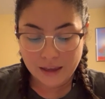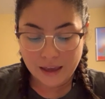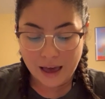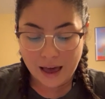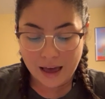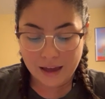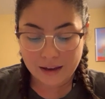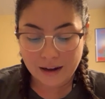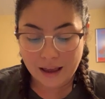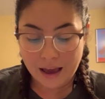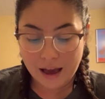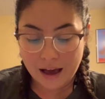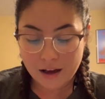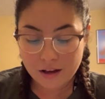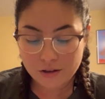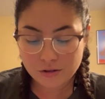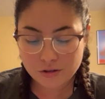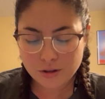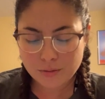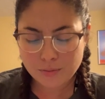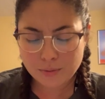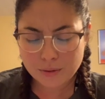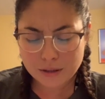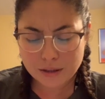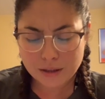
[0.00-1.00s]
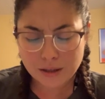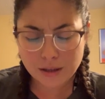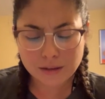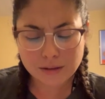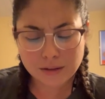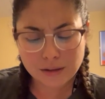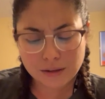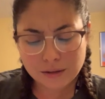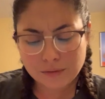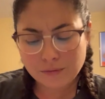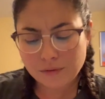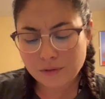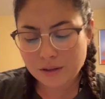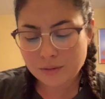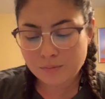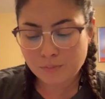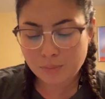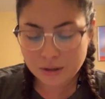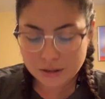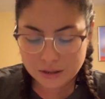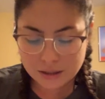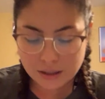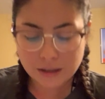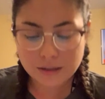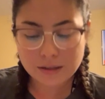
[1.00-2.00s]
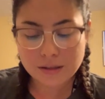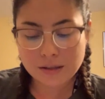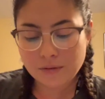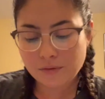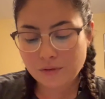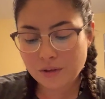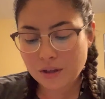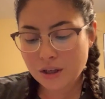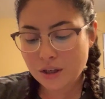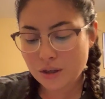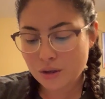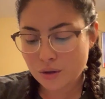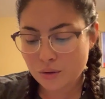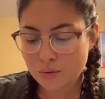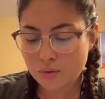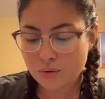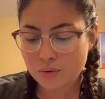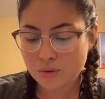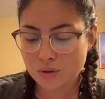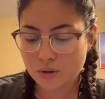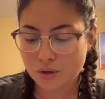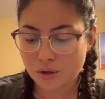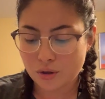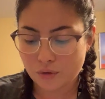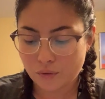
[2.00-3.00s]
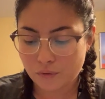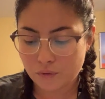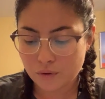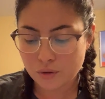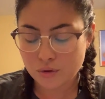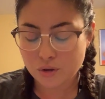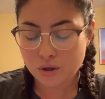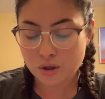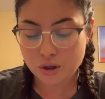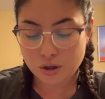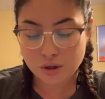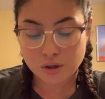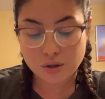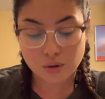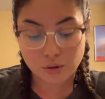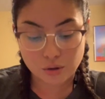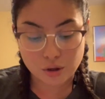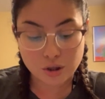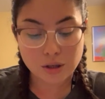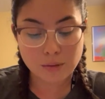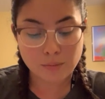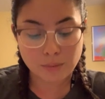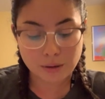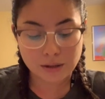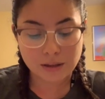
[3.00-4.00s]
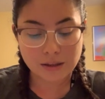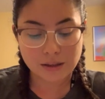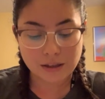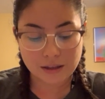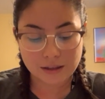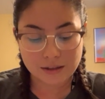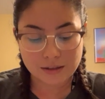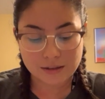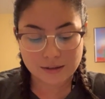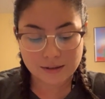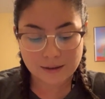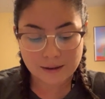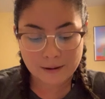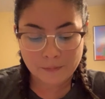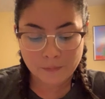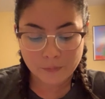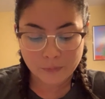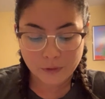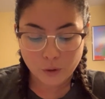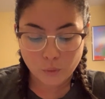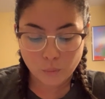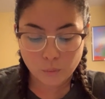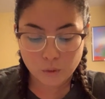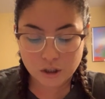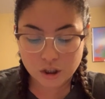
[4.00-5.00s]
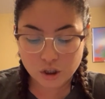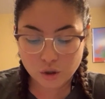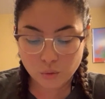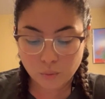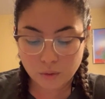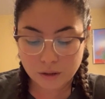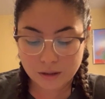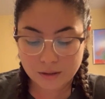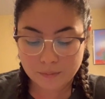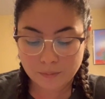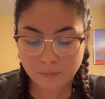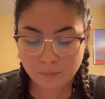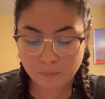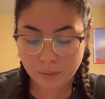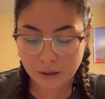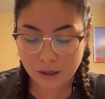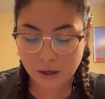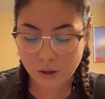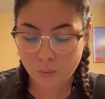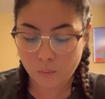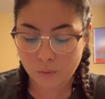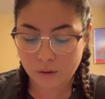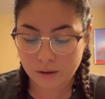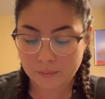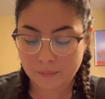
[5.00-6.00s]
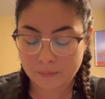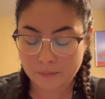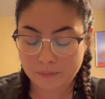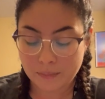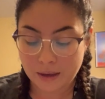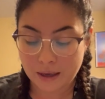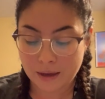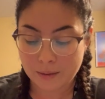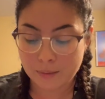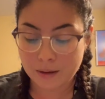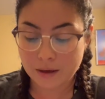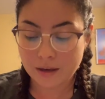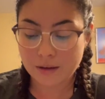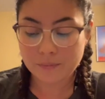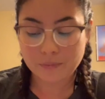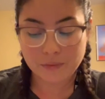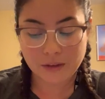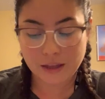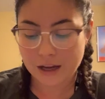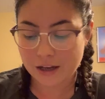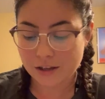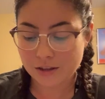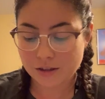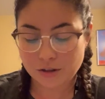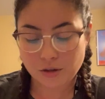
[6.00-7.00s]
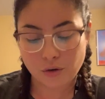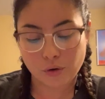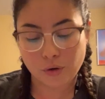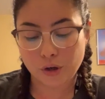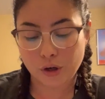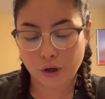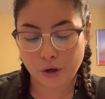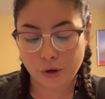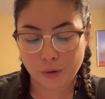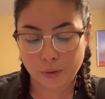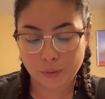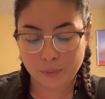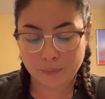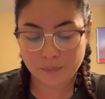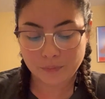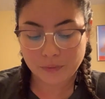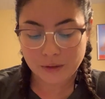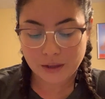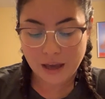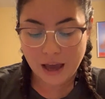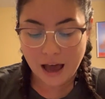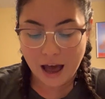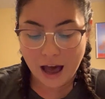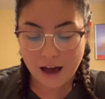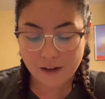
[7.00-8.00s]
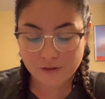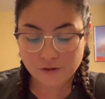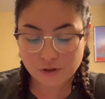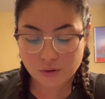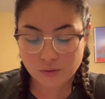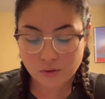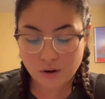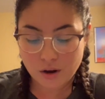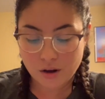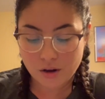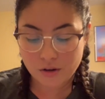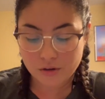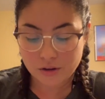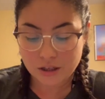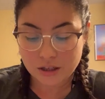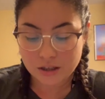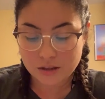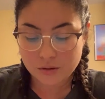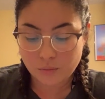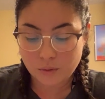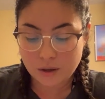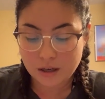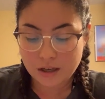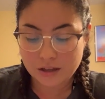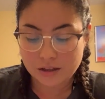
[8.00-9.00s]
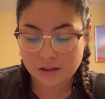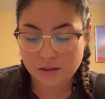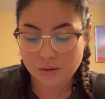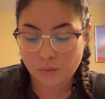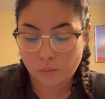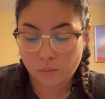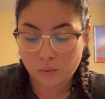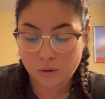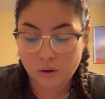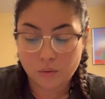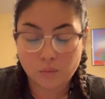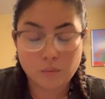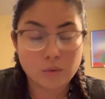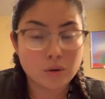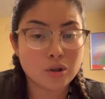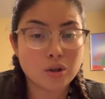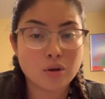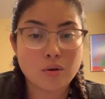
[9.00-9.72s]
and how to productive, productively use your future sociabilities which one? Pick one. Maybe, yes or no. After all these weeks, what will